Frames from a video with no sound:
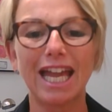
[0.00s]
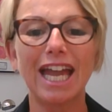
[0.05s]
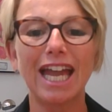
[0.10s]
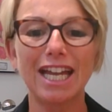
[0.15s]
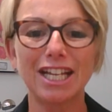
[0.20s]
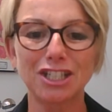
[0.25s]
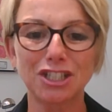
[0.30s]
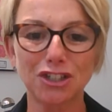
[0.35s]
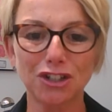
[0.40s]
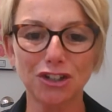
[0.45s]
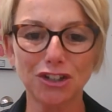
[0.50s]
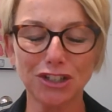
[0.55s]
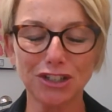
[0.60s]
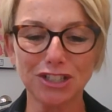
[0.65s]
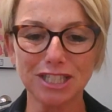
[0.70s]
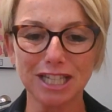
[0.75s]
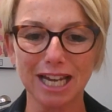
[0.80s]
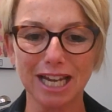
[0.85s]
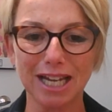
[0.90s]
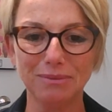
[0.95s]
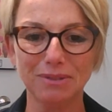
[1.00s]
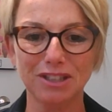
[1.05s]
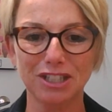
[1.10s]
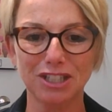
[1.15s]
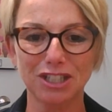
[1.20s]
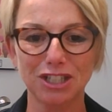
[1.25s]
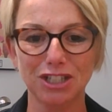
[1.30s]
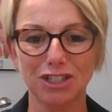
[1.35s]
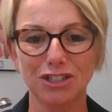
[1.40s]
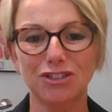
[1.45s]
Enjoy your time with the
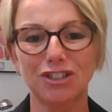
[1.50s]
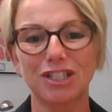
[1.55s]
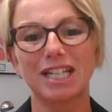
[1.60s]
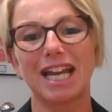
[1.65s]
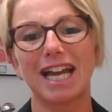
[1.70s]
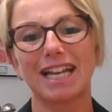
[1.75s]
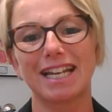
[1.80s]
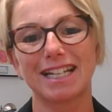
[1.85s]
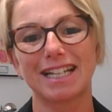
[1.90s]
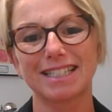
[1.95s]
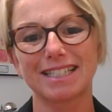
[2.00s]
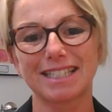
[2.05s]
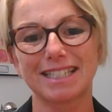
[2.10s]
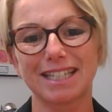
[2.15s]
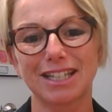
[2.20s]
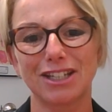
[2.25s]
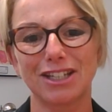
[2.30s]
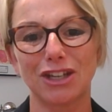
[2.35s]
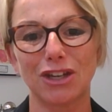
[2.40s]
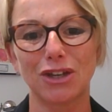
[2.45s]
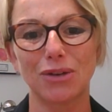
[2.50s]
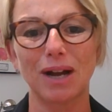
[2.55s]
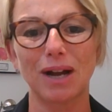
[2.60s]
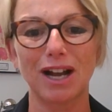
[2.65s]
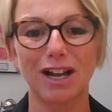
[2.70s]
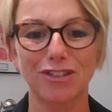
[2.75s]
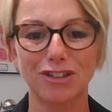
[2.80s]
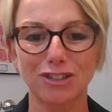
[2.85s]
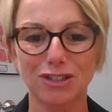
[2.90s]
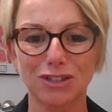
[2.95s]
children, and I'll see you
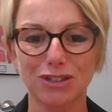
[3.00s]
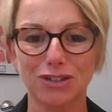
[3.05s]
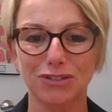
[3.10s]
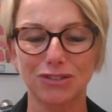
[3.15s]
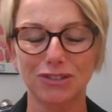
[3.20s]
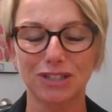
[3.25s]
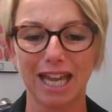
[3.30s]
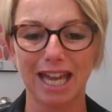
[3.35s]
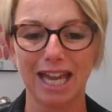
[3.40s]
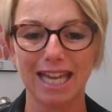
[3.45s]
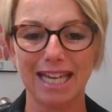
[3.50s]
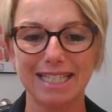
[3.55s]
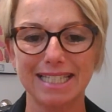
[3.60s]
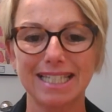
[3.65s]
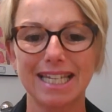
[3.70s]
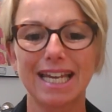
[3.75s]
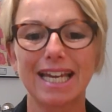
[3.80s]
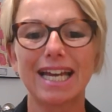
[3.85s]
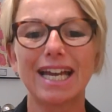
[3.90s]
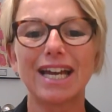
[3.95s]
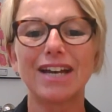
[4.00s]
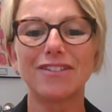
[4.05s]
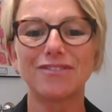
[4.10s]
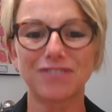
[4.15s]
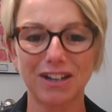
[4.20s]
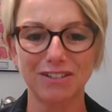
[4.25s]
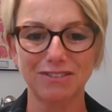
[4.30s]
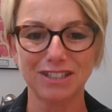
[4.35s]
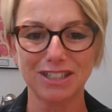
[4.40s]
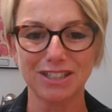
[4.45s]
at the school gate
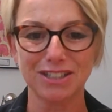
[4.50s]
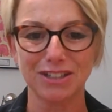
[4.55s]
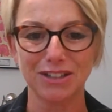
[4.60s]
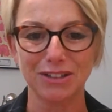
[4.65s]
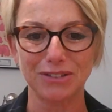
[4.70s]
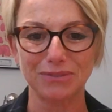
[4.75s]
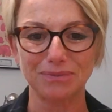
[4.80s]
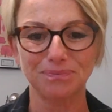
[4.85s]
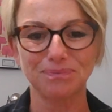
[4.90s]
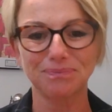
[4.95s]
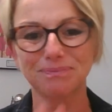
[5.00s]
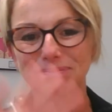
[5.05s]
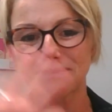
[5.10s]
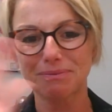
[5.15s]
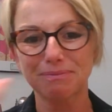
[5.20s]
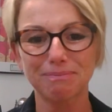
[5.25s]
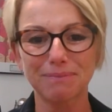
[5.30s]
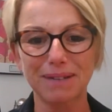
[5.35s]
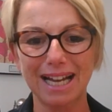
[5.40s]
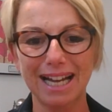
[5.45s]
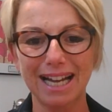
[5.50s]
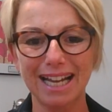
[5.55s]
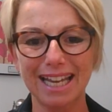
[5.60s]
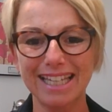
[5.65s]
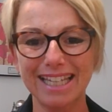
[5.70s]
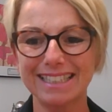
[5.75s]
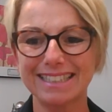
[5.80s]
very soon. Bye.